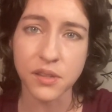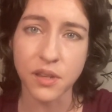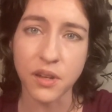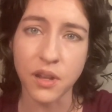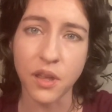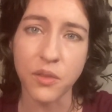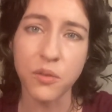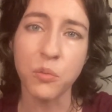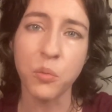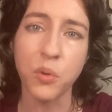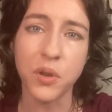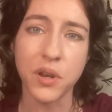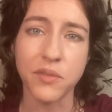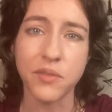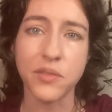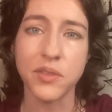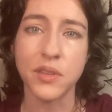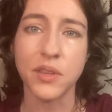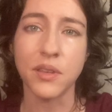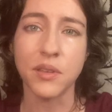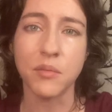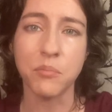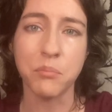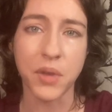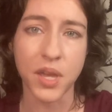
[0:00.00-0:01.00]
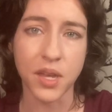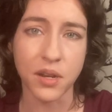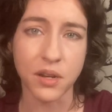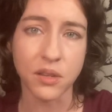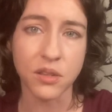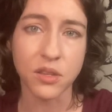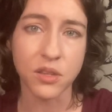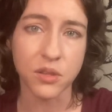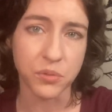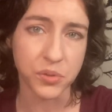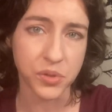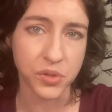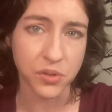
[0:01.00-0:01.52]
another one of the main
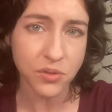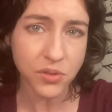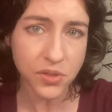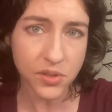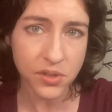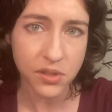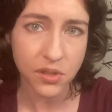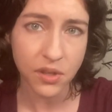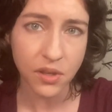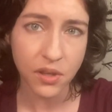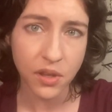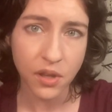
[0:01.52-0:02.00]
accusers.